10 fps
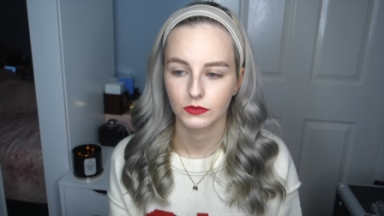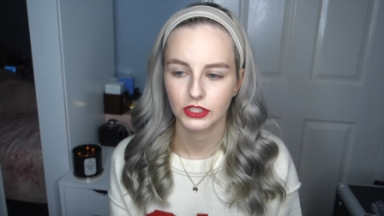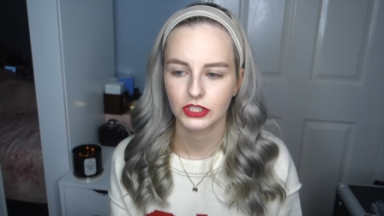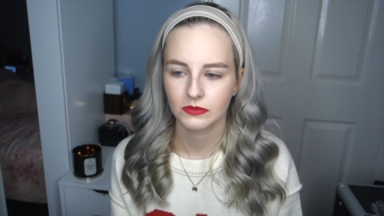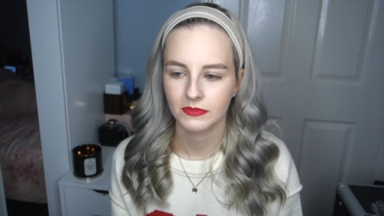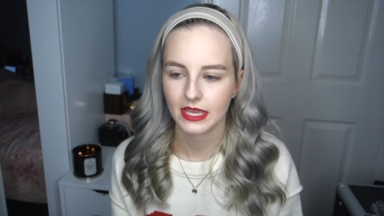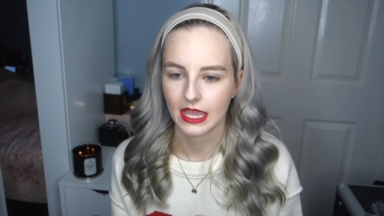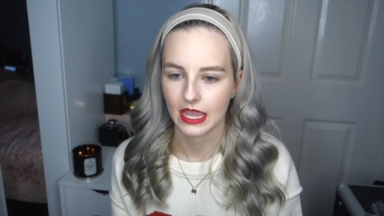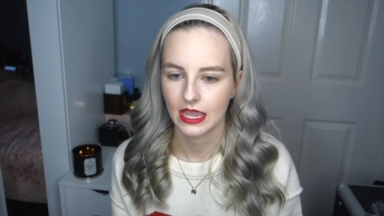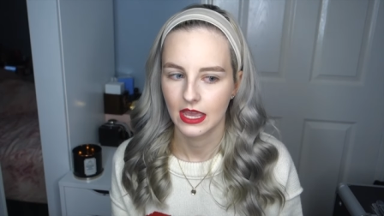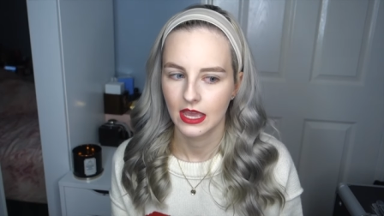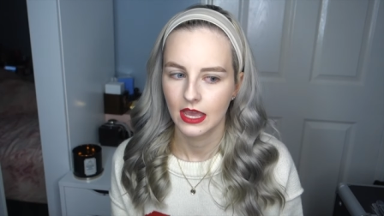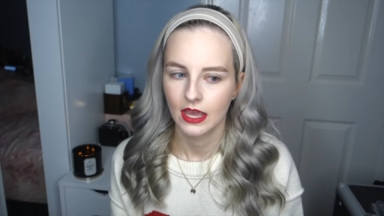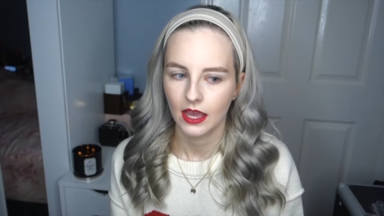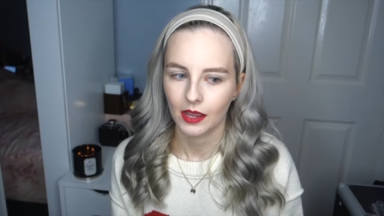which to me,
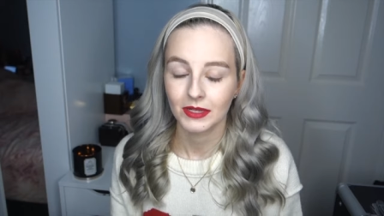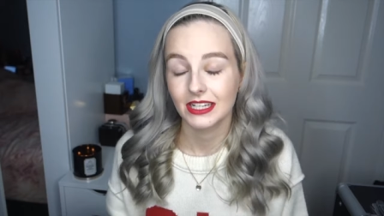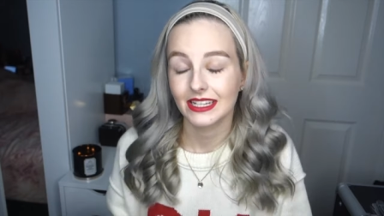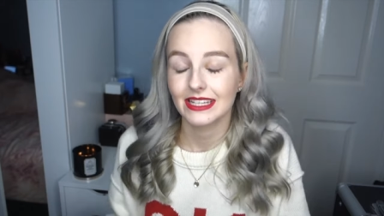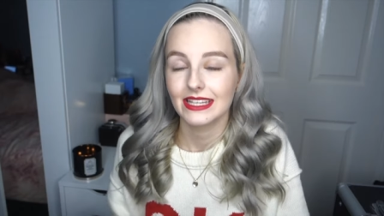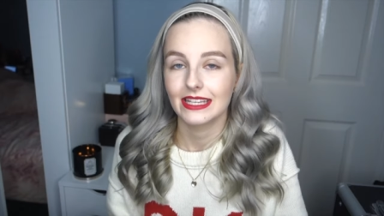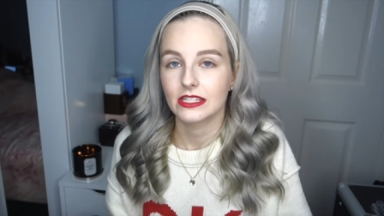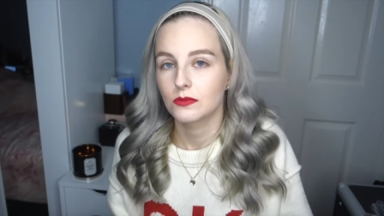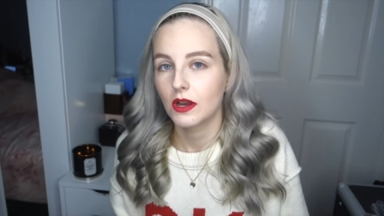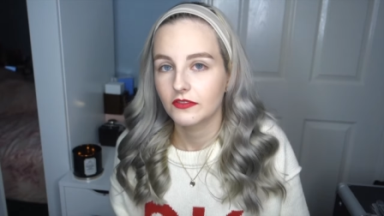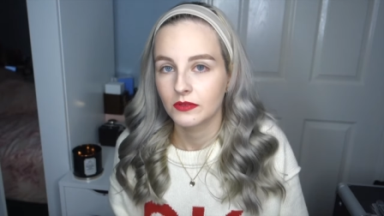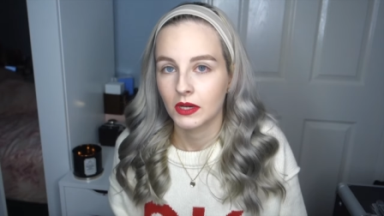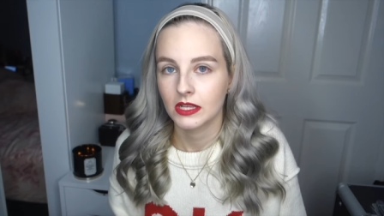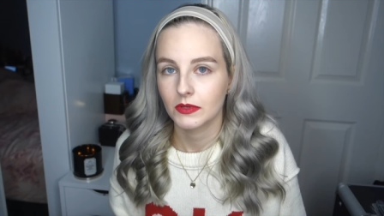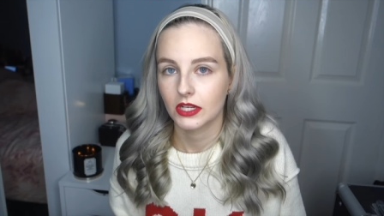I mean, it's worth the
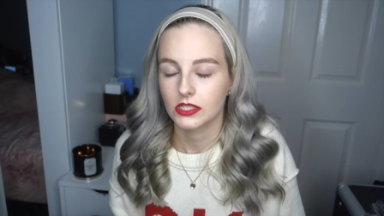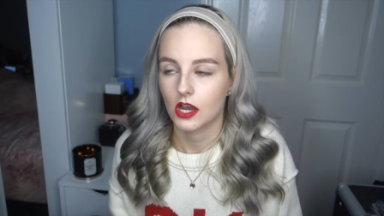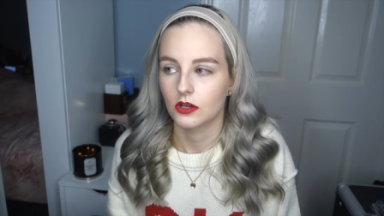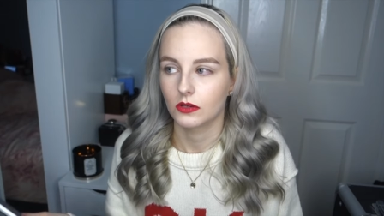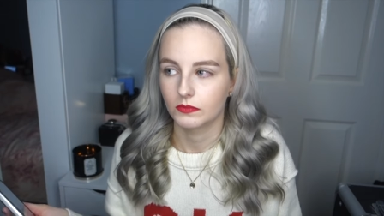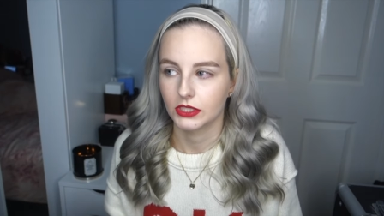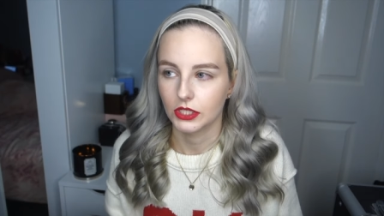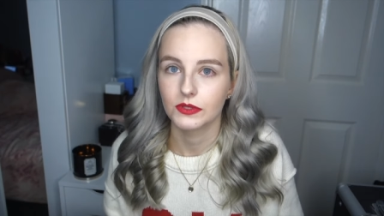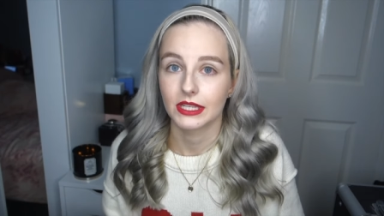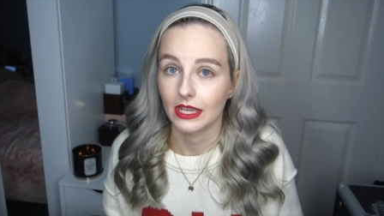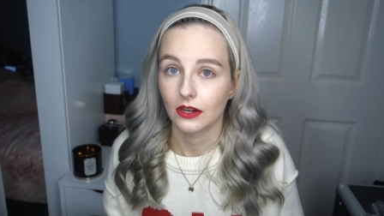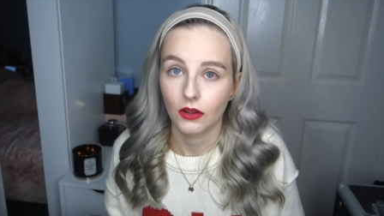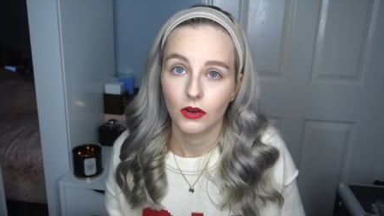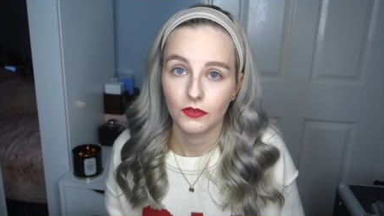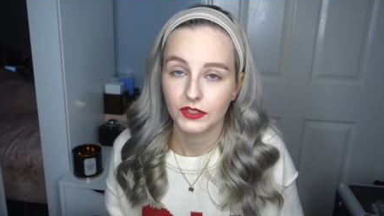money because I'll be using it a
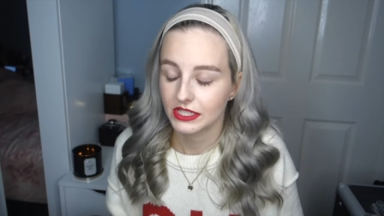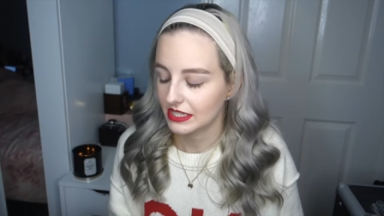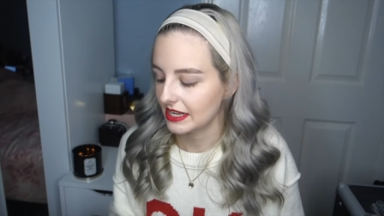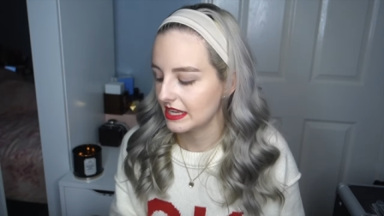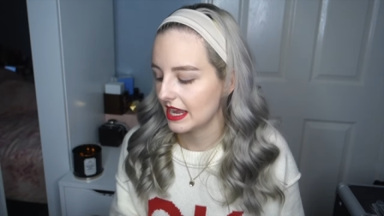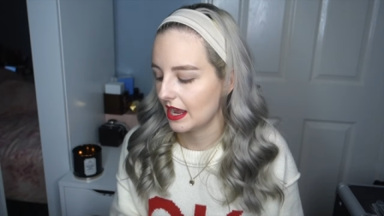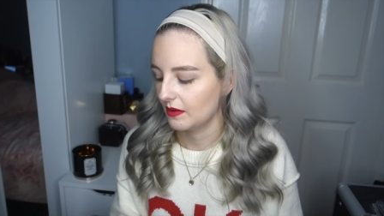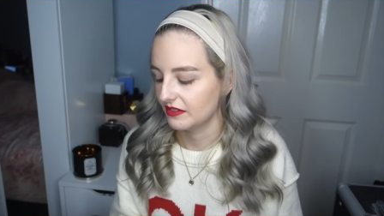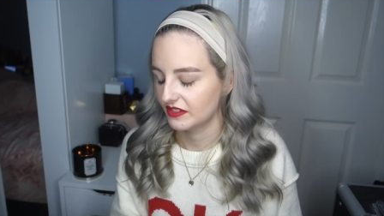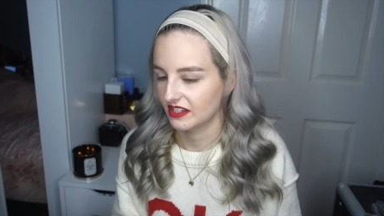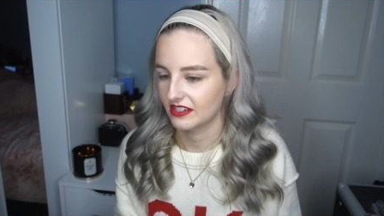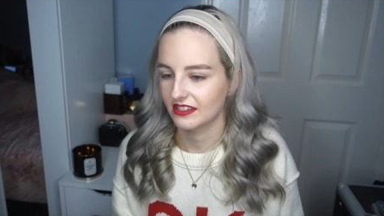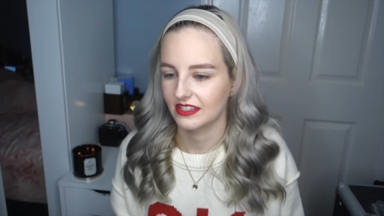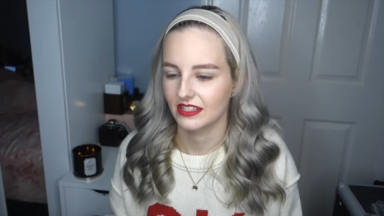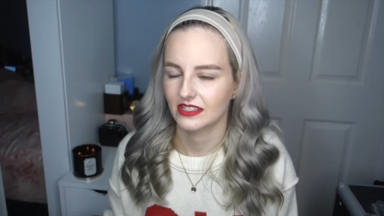lot obviously, however
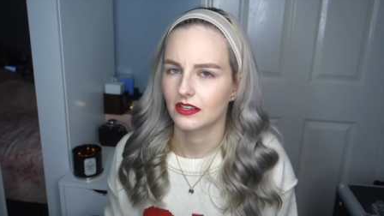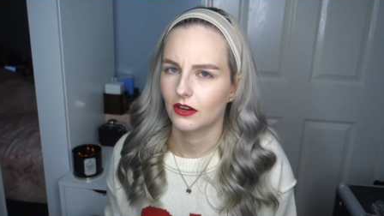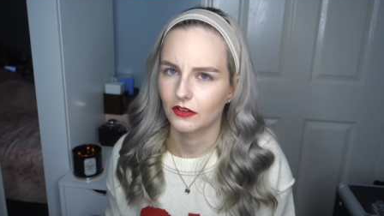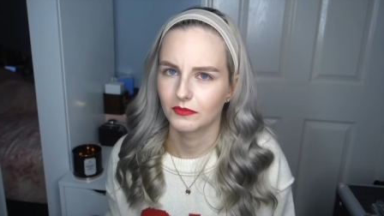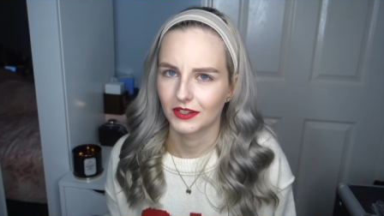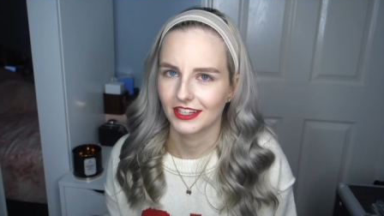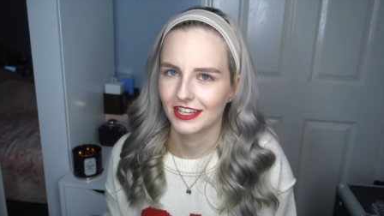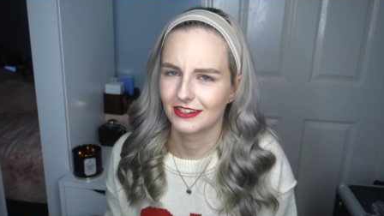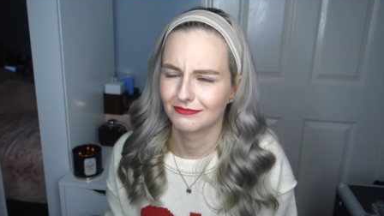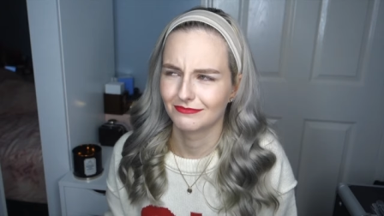it's a lot of money.